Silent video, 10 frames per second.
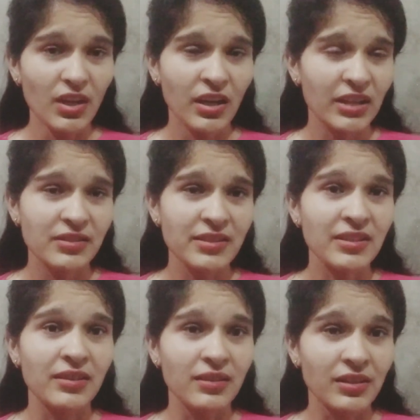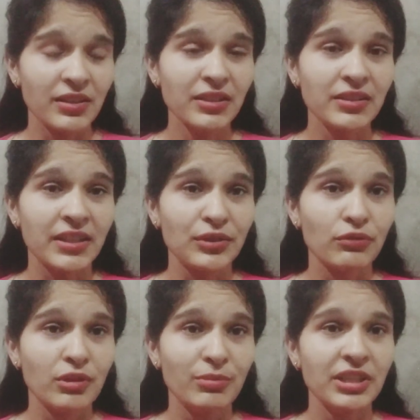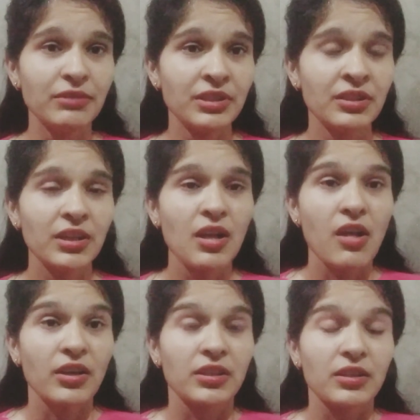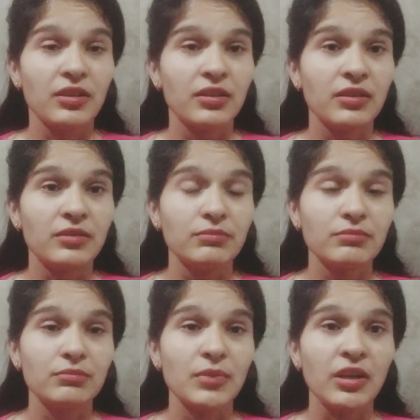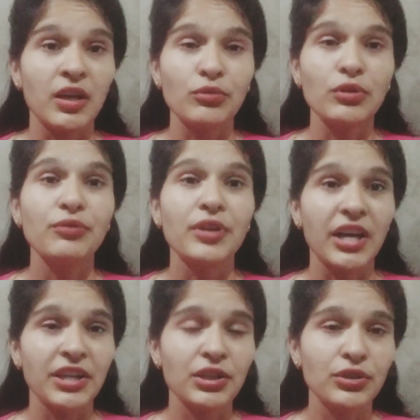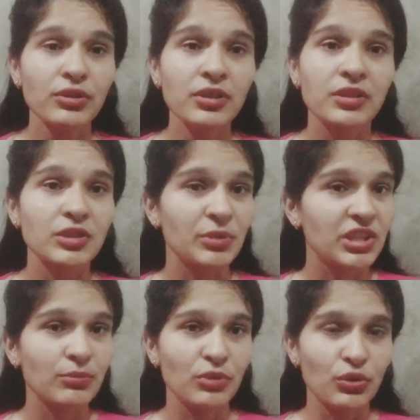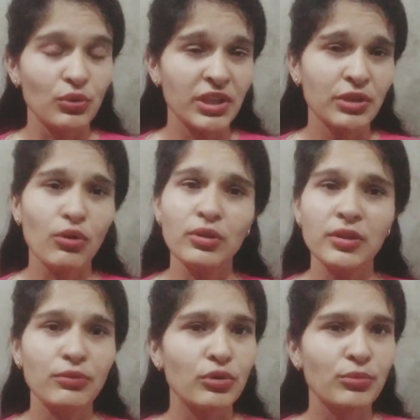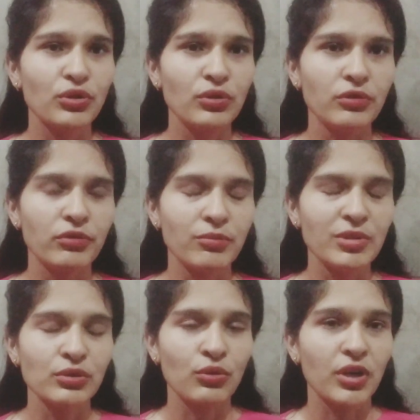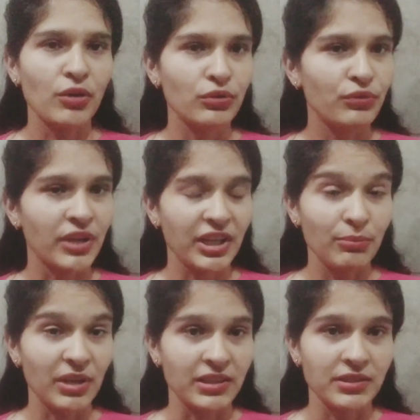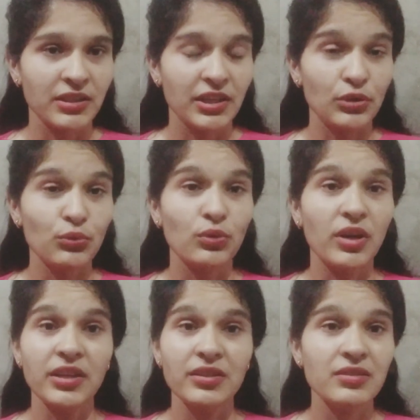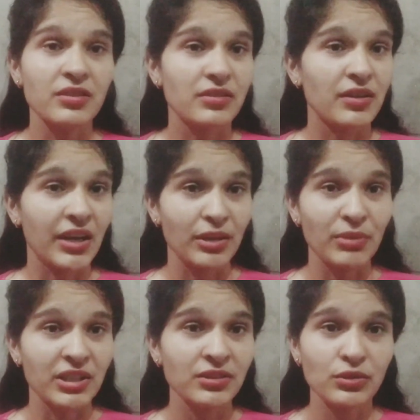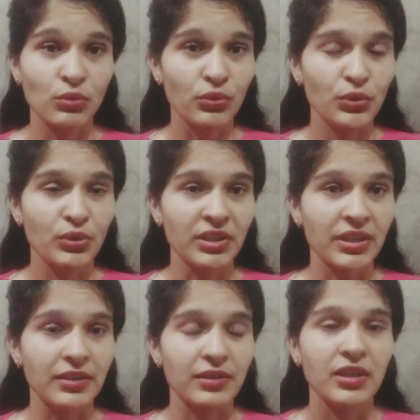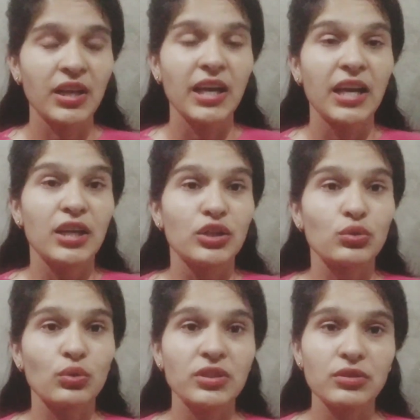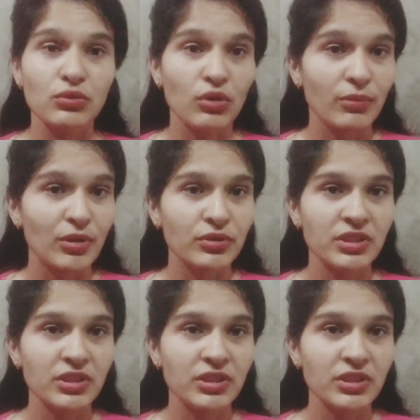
as I said earlier, that you will be given out of 9 in your speaking module. In all the 4 modules, you will be scored out of 9 bands. Highest is the 9 band score you can get. So this is all about the